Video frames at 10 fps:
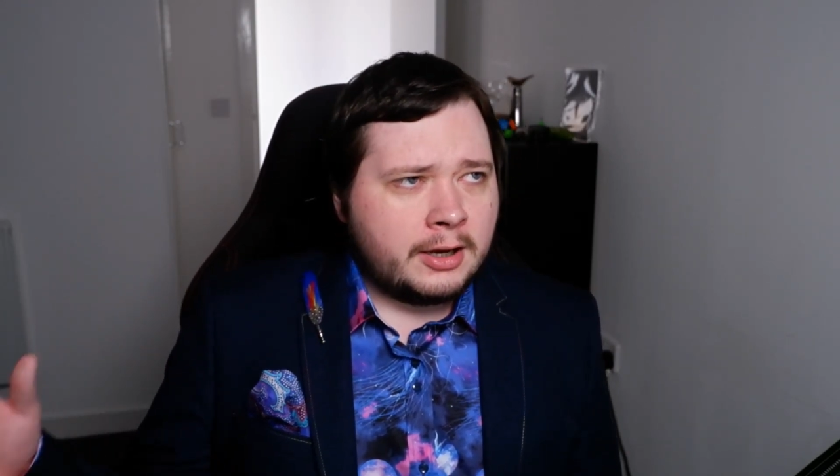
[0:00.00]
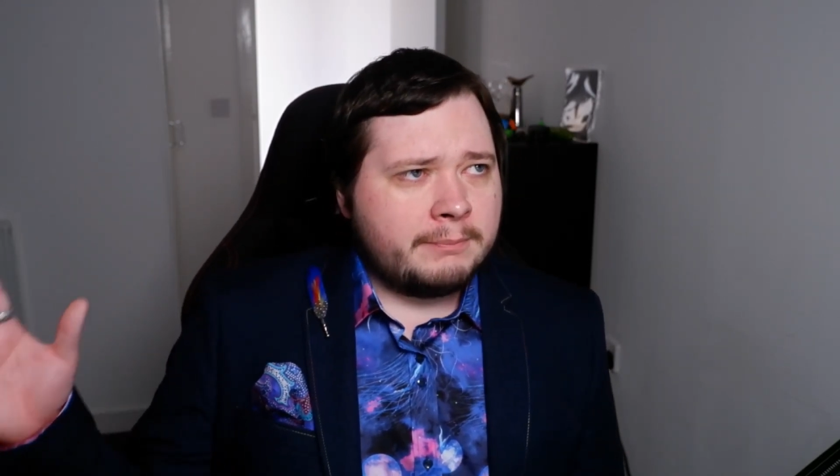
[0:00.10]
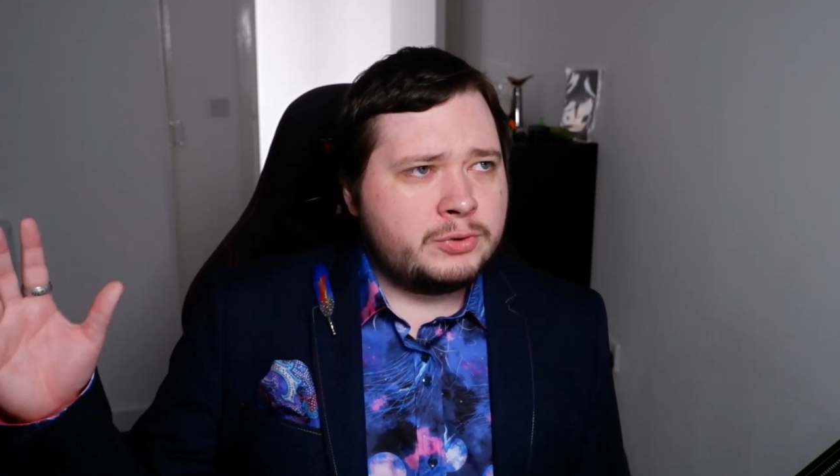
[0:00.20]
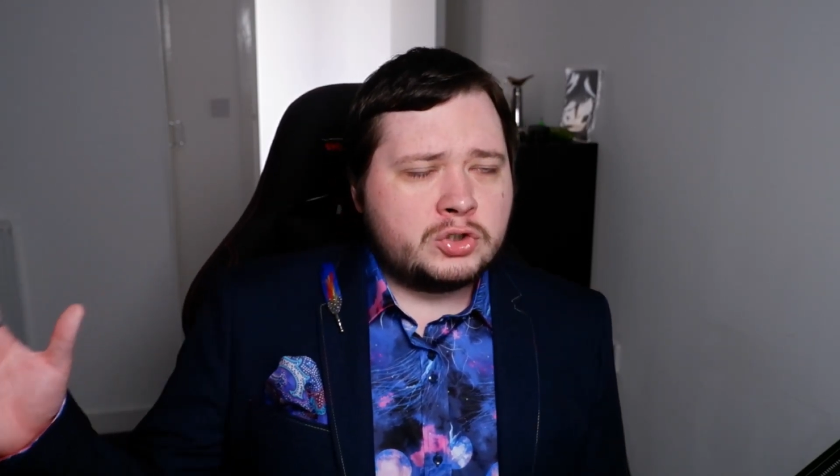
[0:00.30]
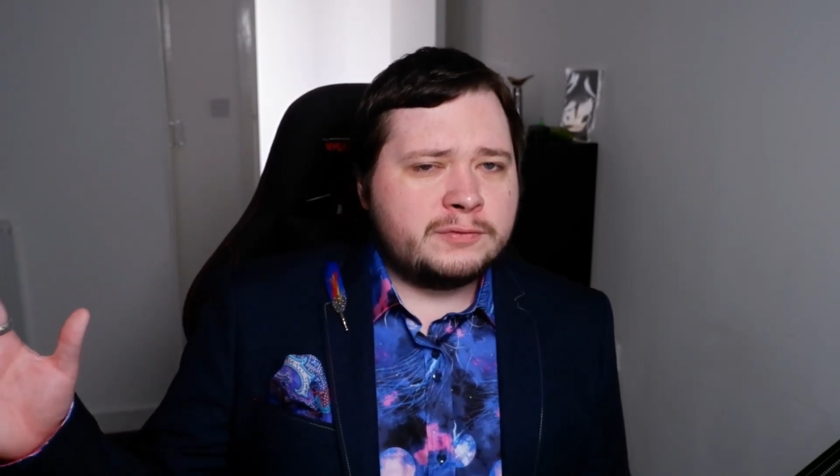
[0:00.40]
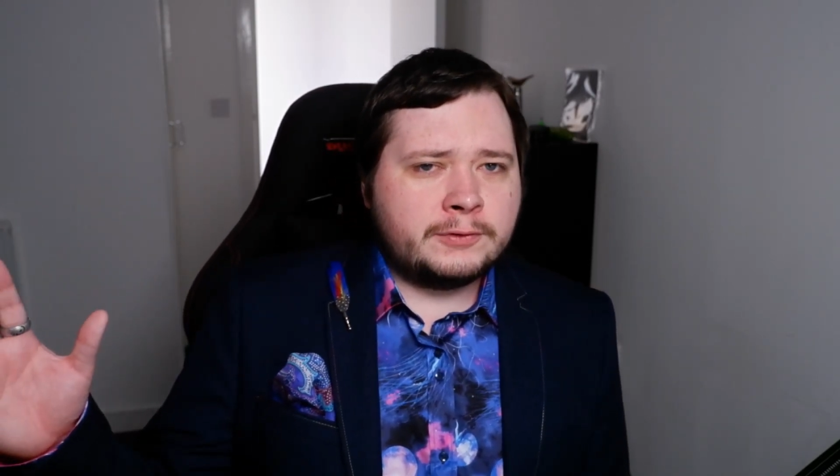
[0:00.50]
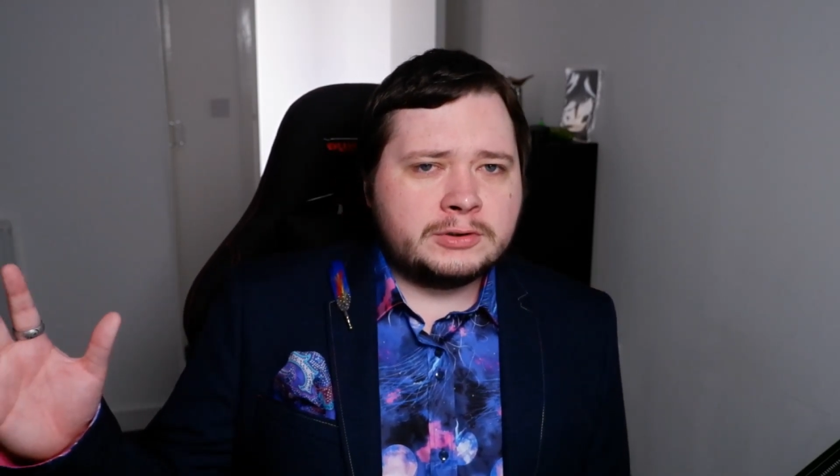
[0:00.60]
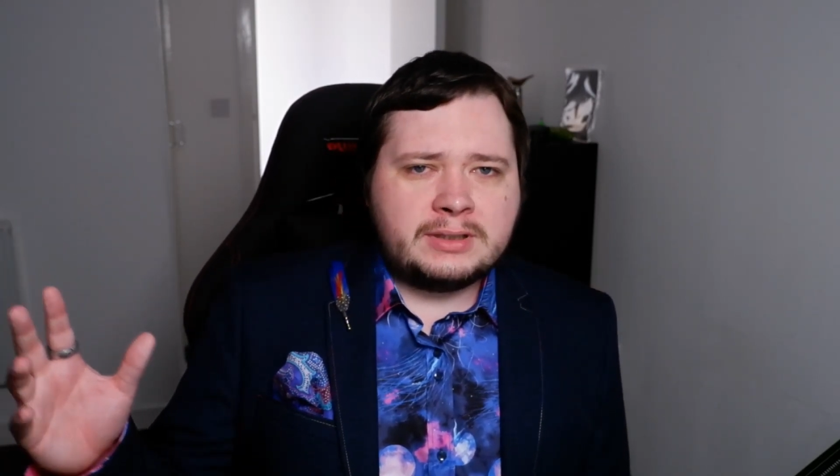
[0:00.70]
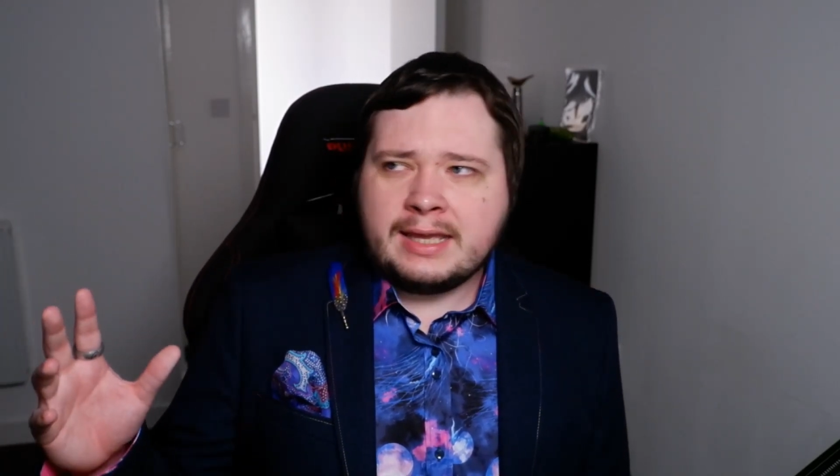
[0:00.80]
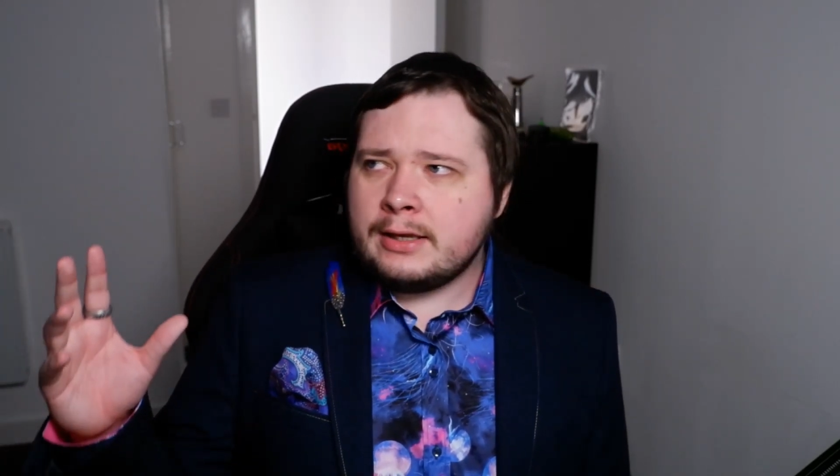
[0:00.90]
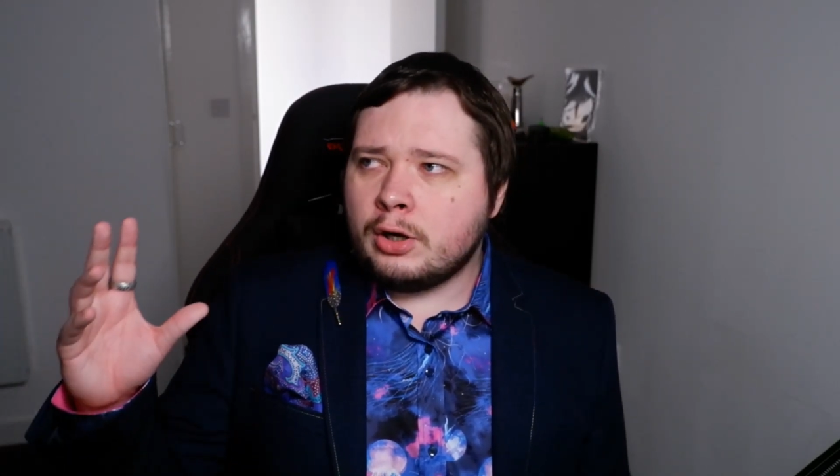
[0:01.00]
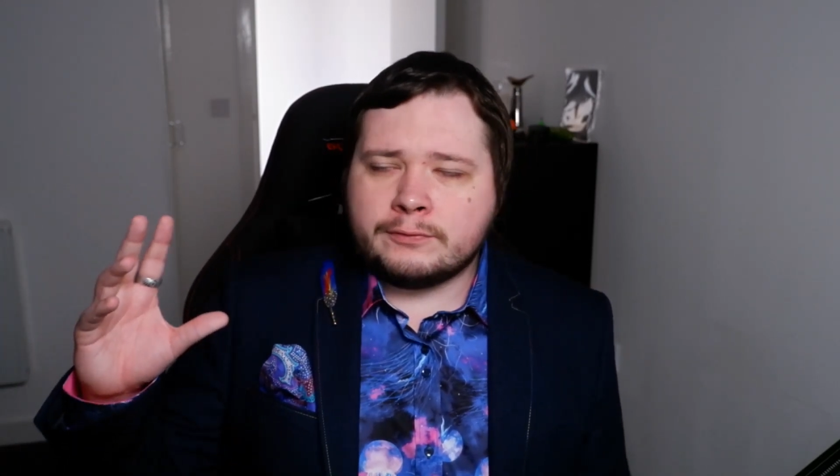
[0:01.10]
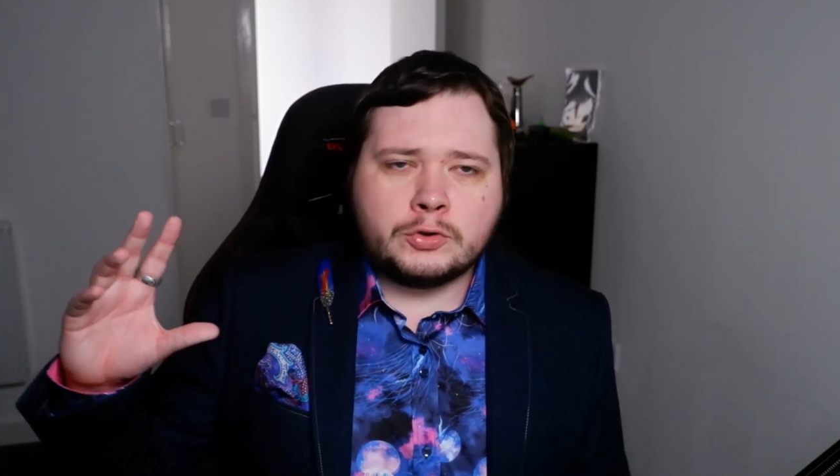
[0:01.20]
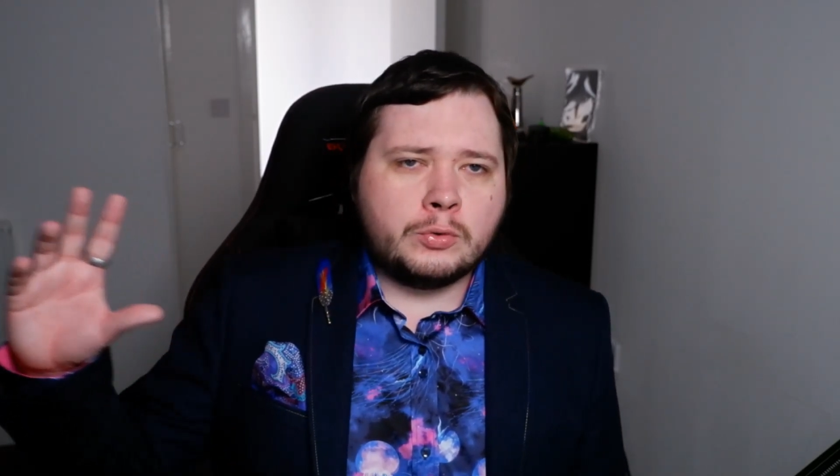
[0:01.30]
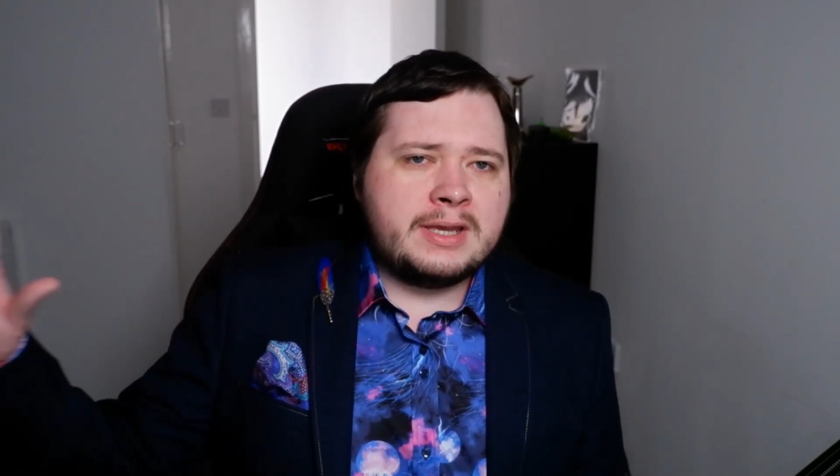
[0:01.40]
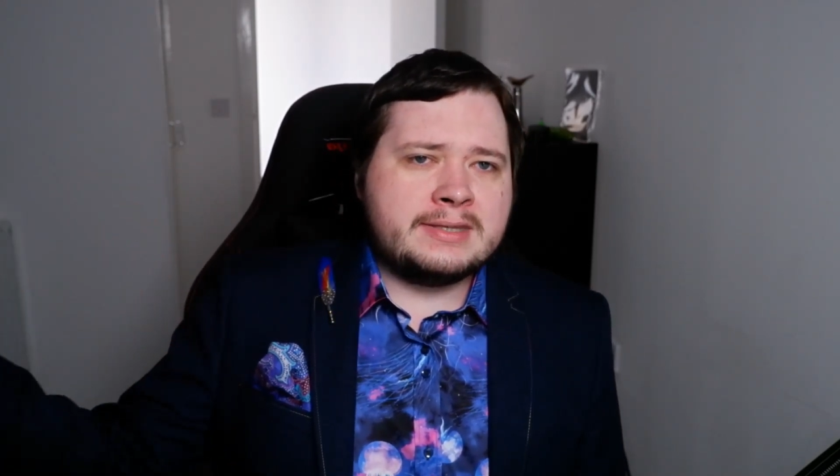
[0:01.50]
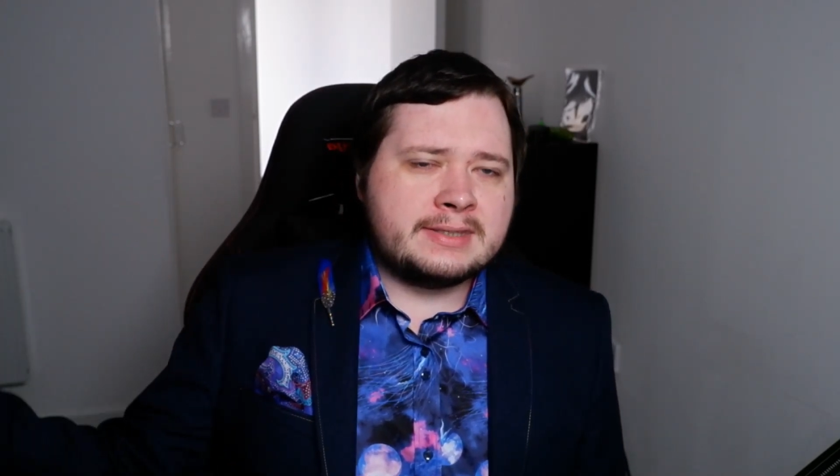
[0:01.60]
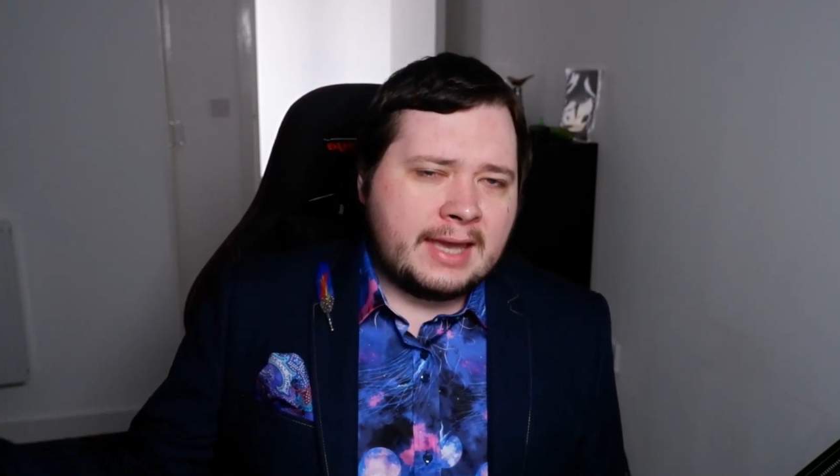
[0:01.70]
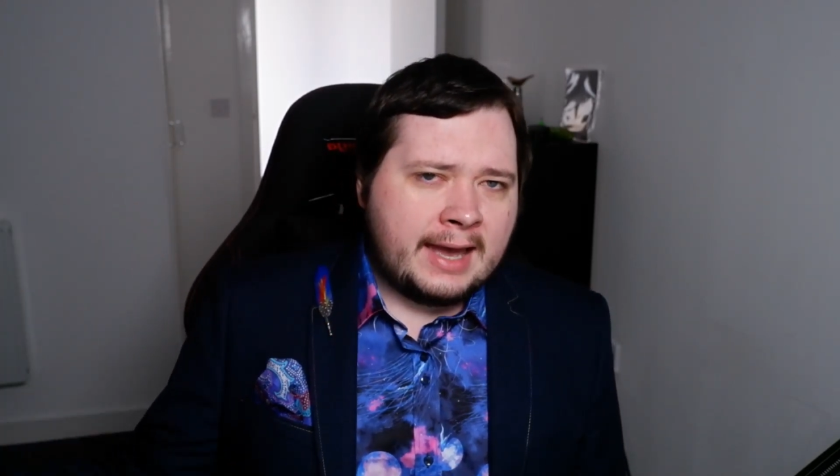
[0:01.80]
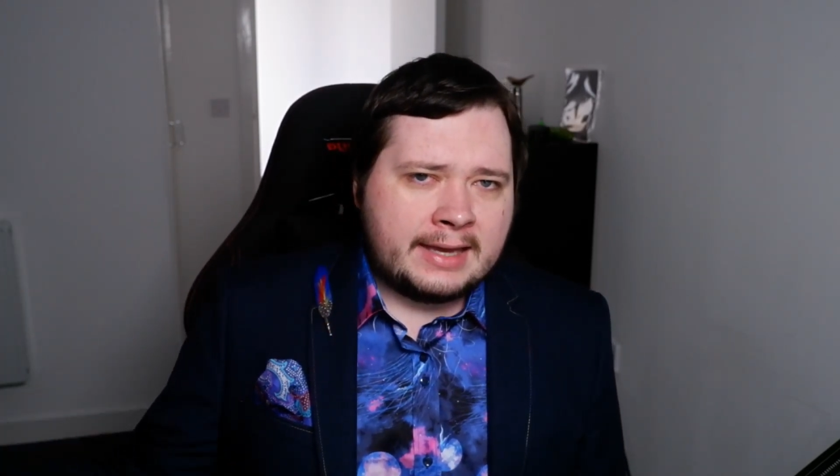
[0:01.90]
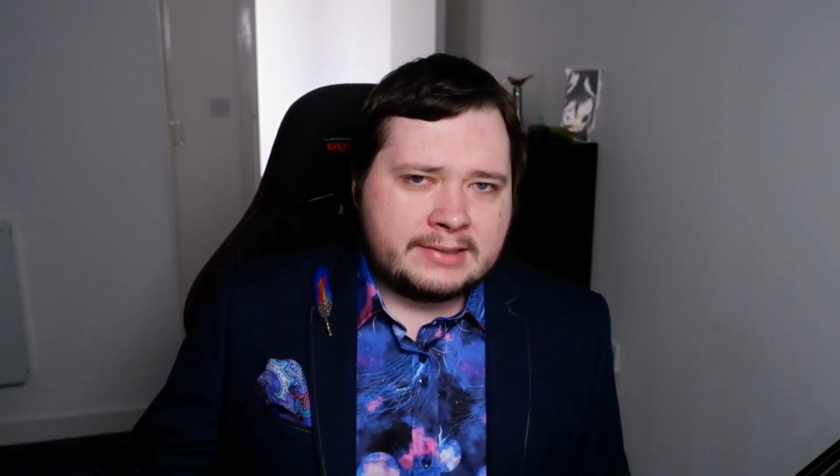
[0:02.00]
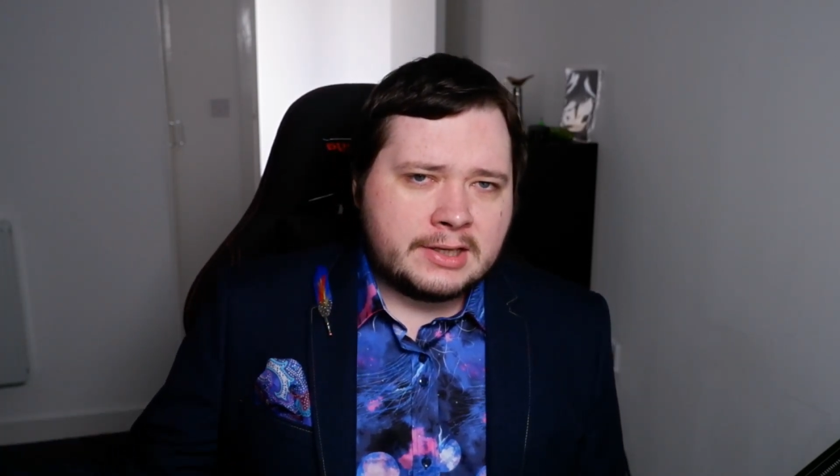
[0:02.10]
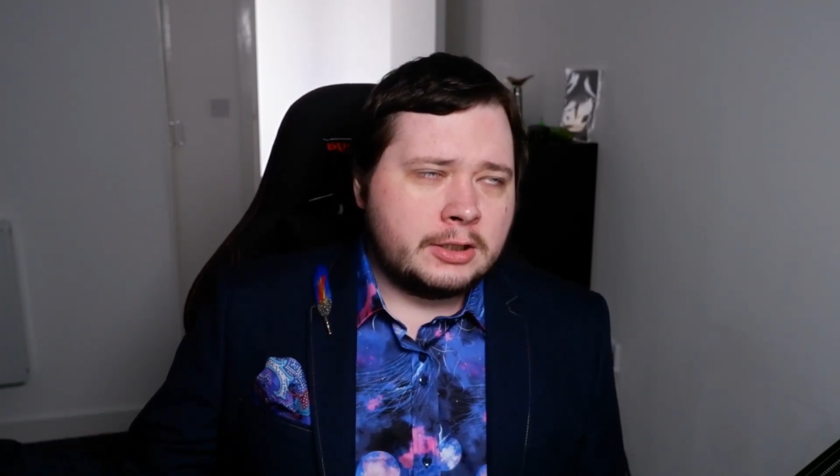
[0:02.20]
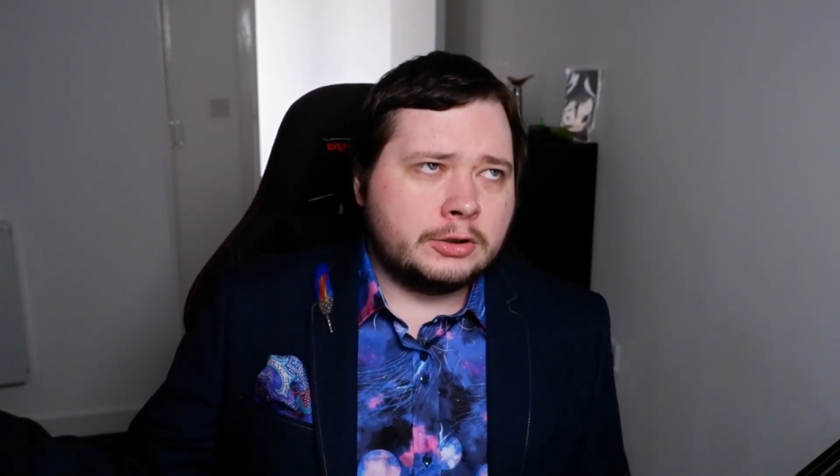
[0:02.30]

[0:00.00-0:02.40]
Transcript: A beautiful day of grey skies.